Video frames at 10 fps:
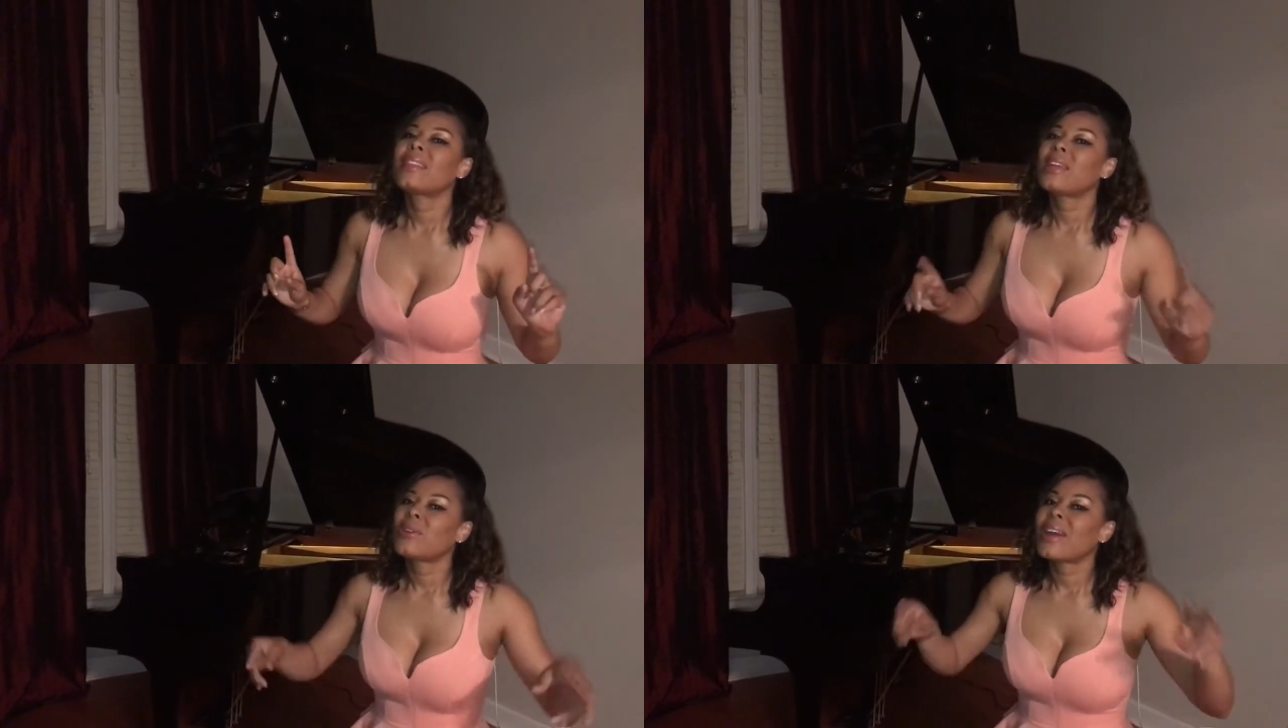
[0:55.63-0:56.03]

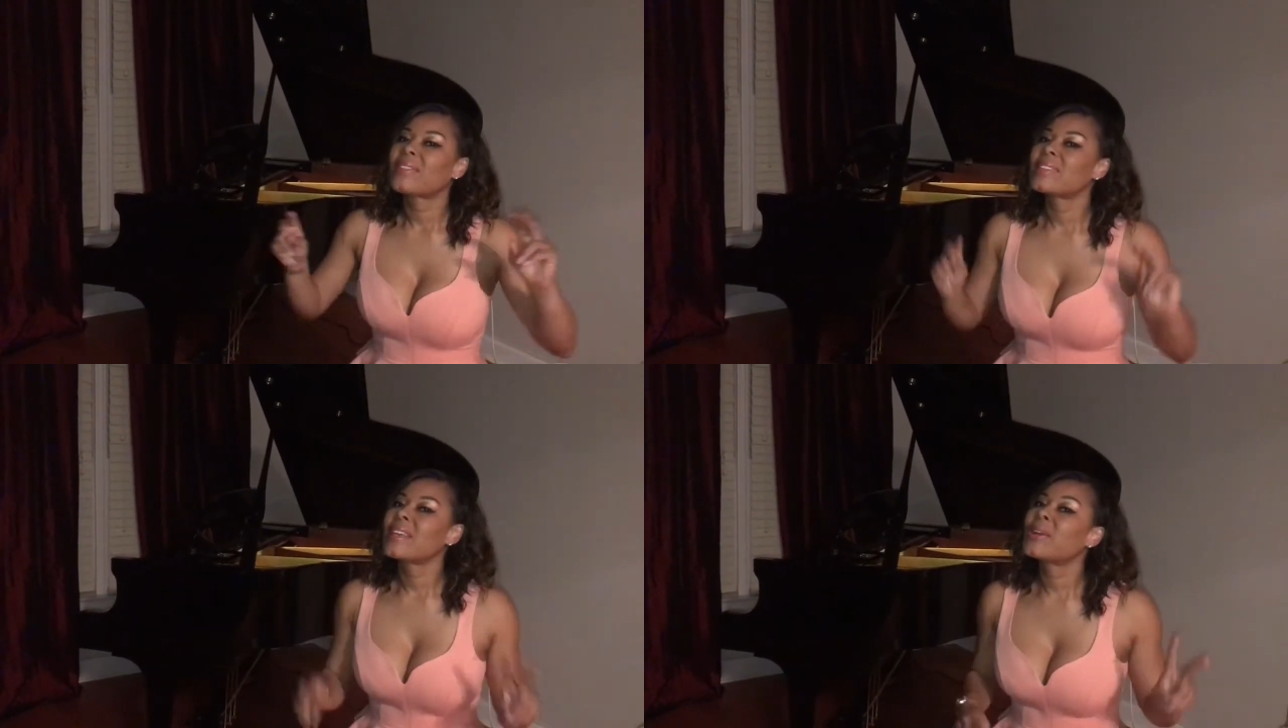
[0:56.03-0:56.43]
Then you have
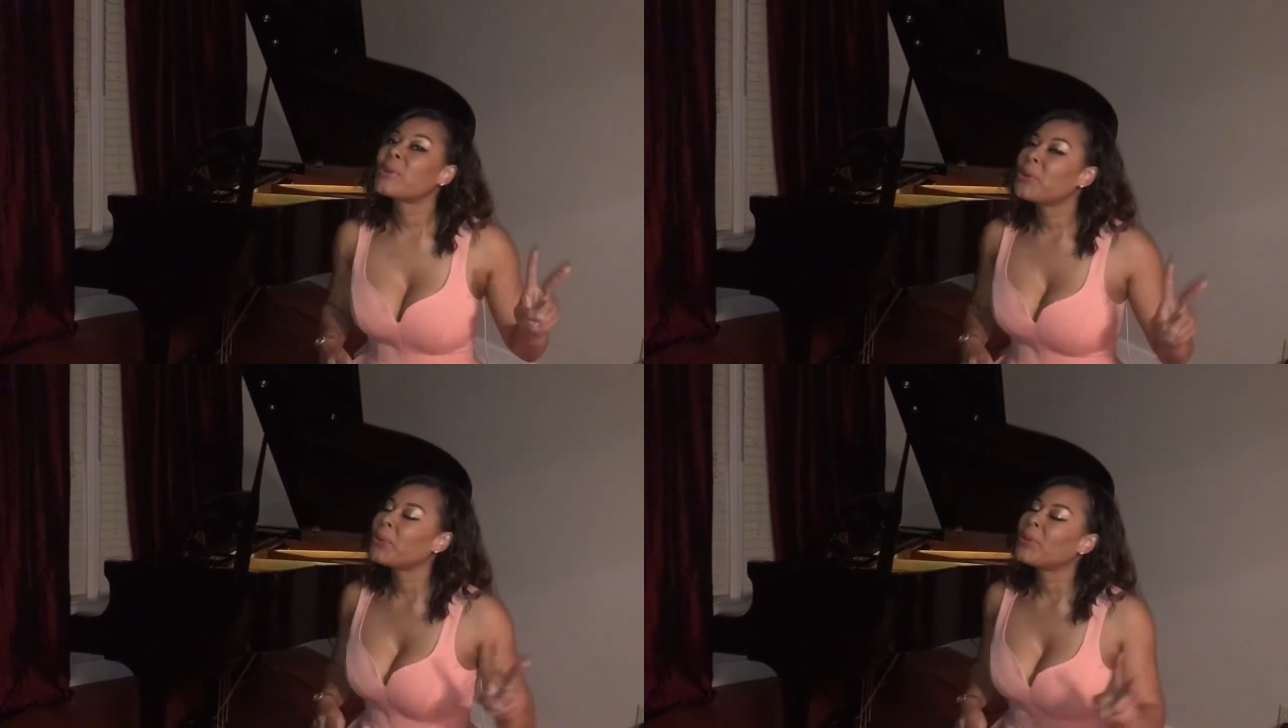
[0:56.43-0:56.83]
to set a
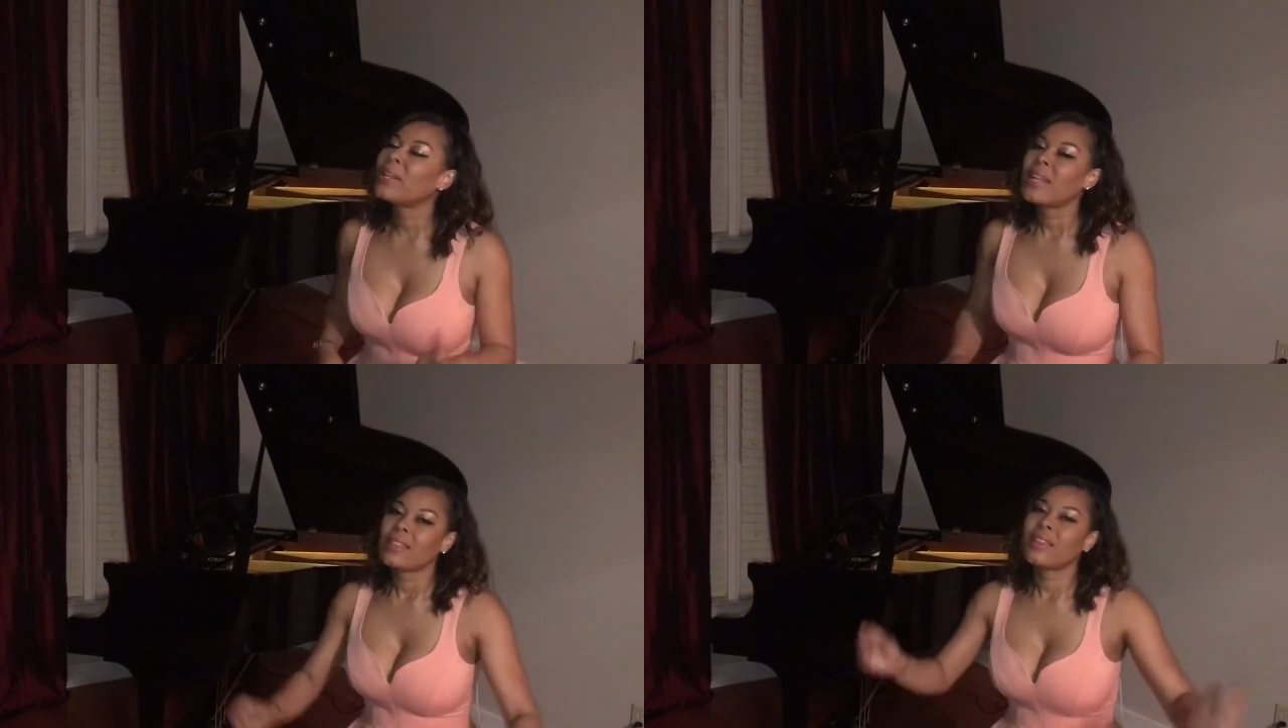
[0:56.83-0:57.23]

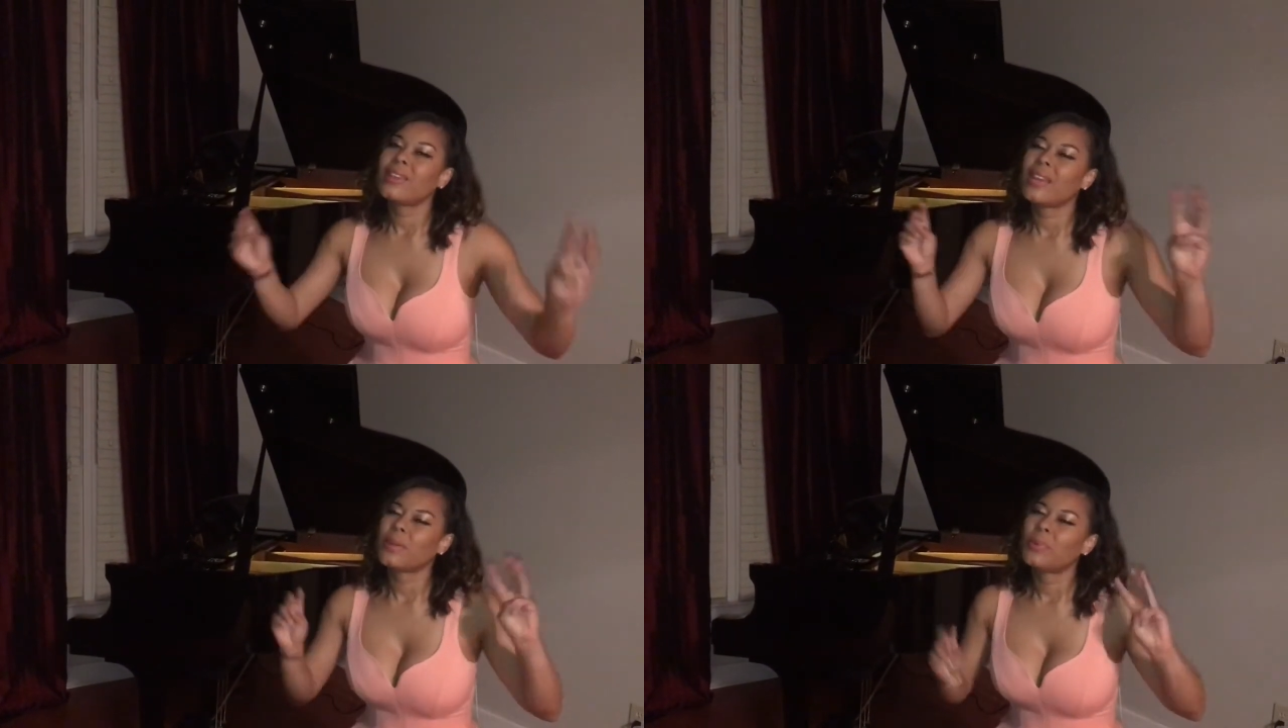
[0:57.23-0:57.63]
goal, then
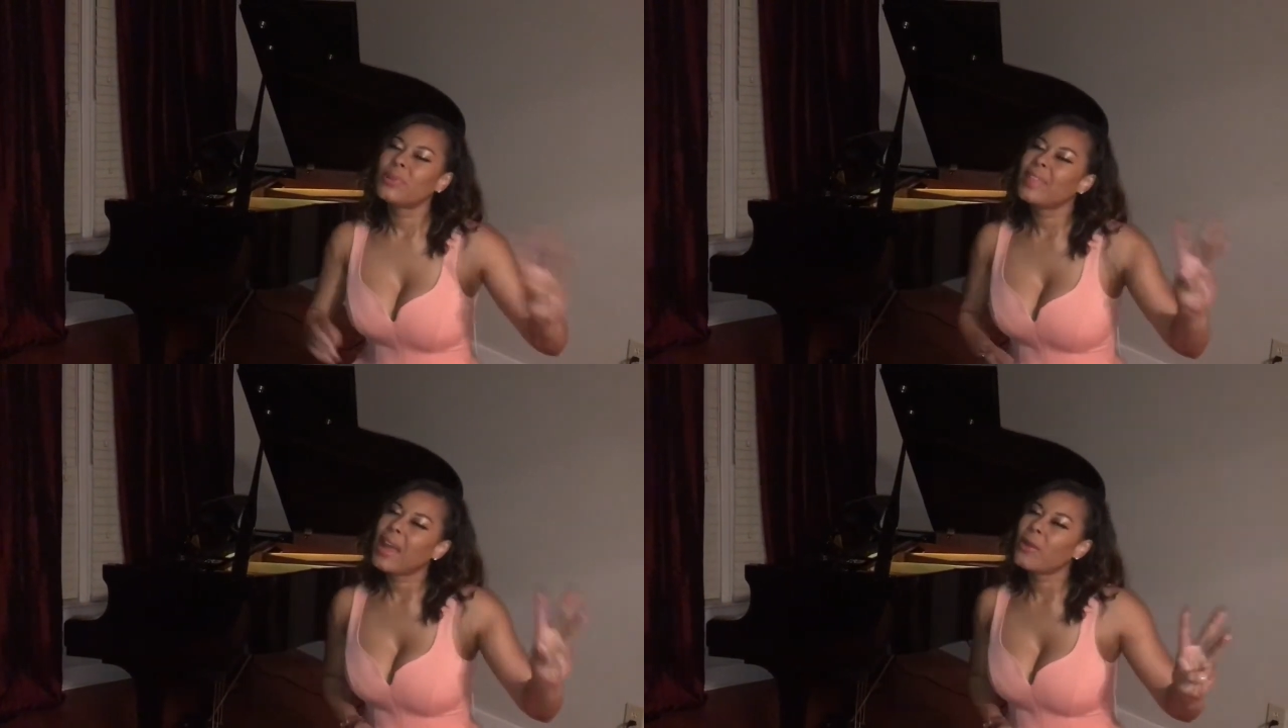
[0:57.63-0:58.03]
you have to
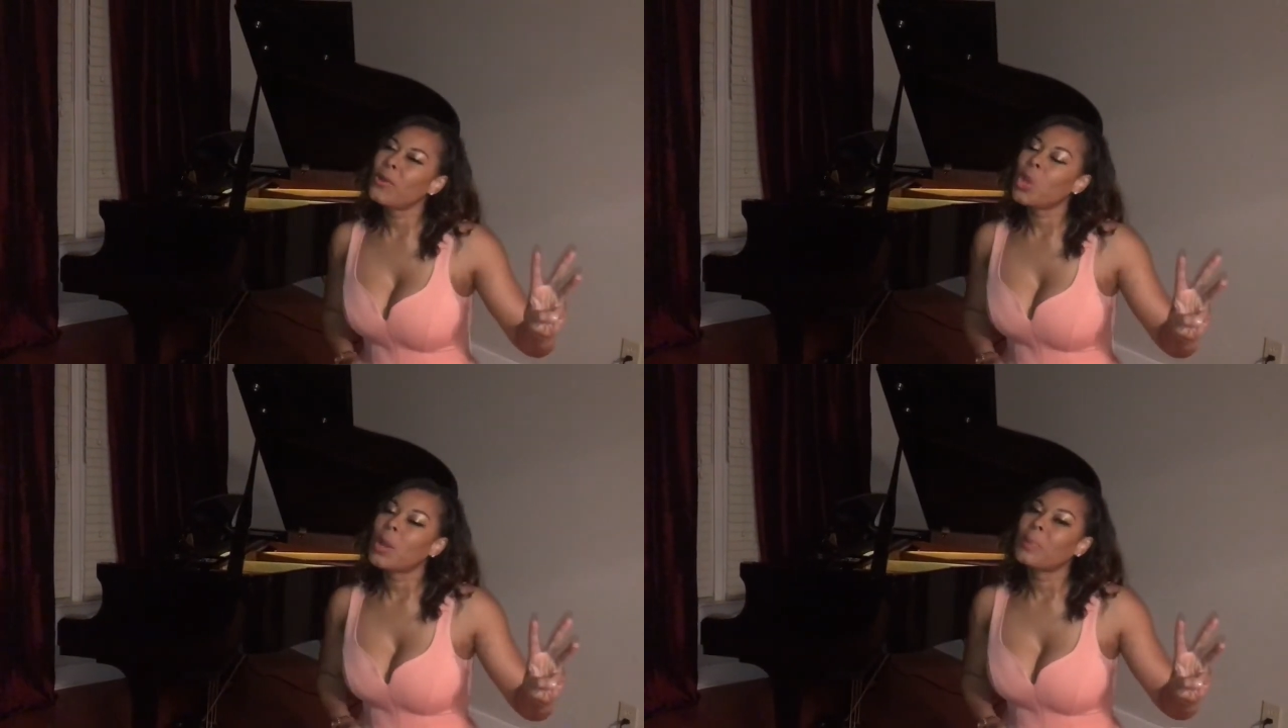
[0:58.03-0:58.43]
put that
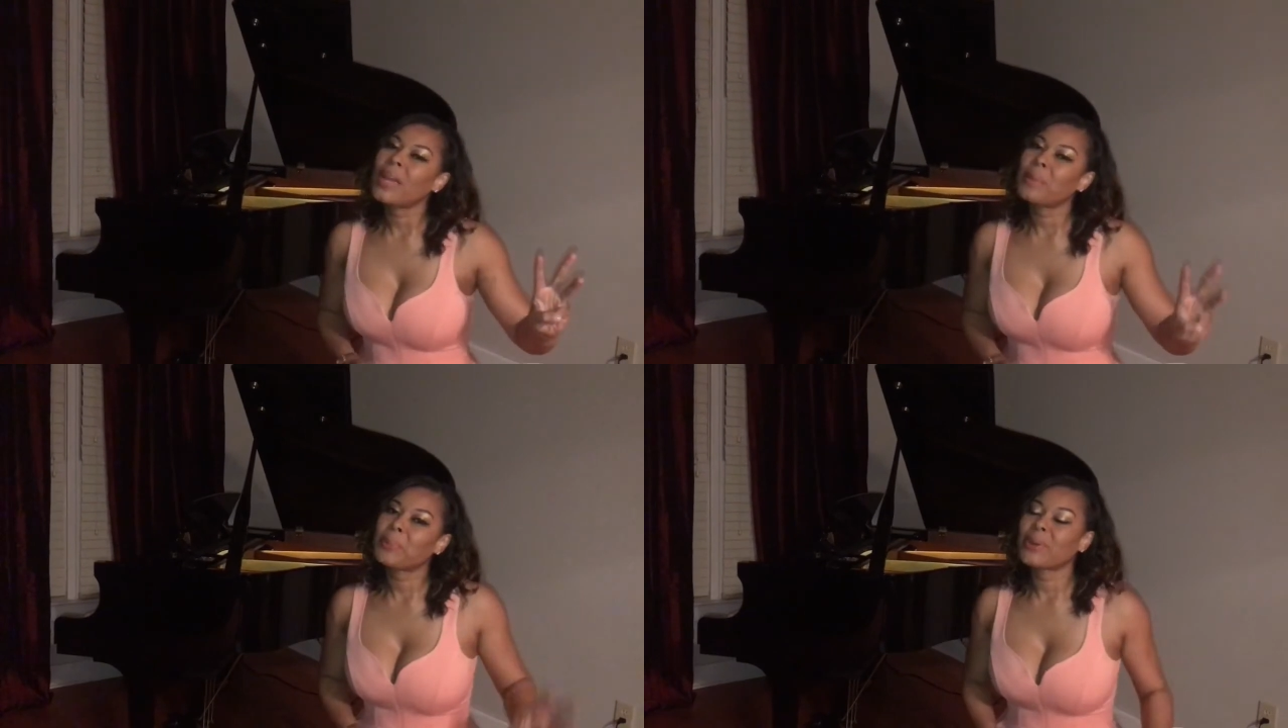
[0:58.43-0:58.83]
goal on
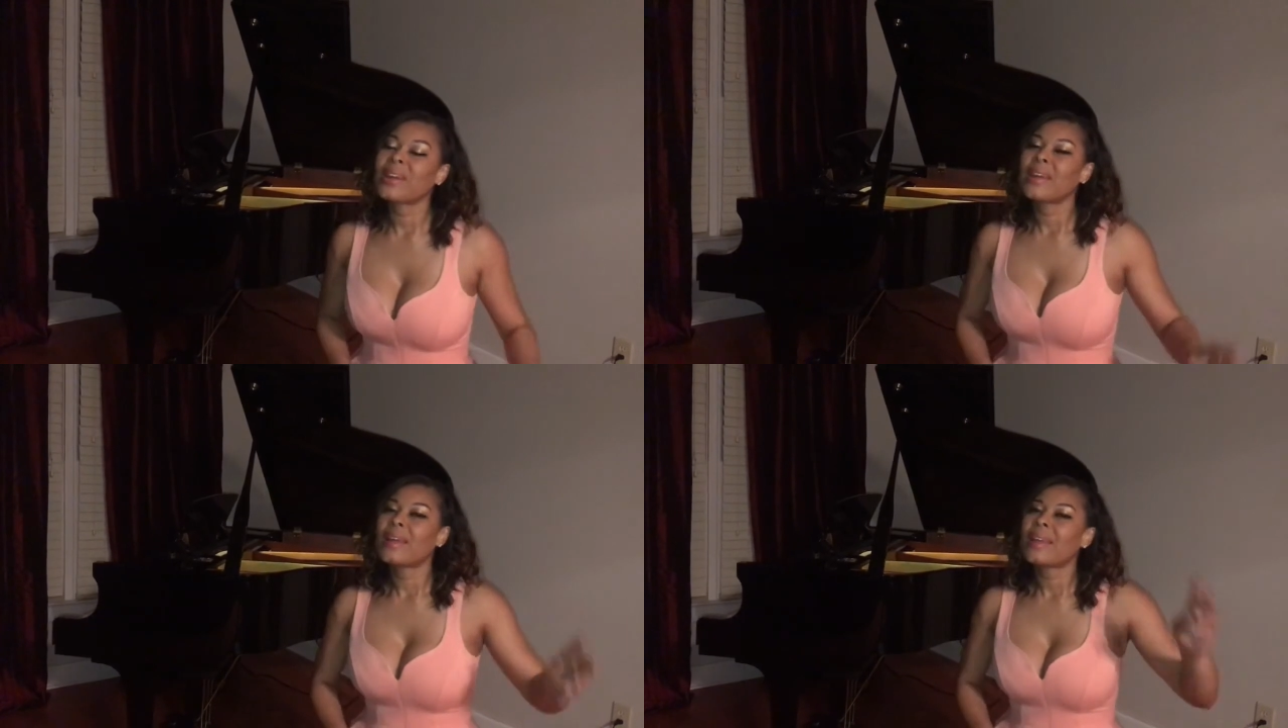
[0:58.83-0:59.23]
paper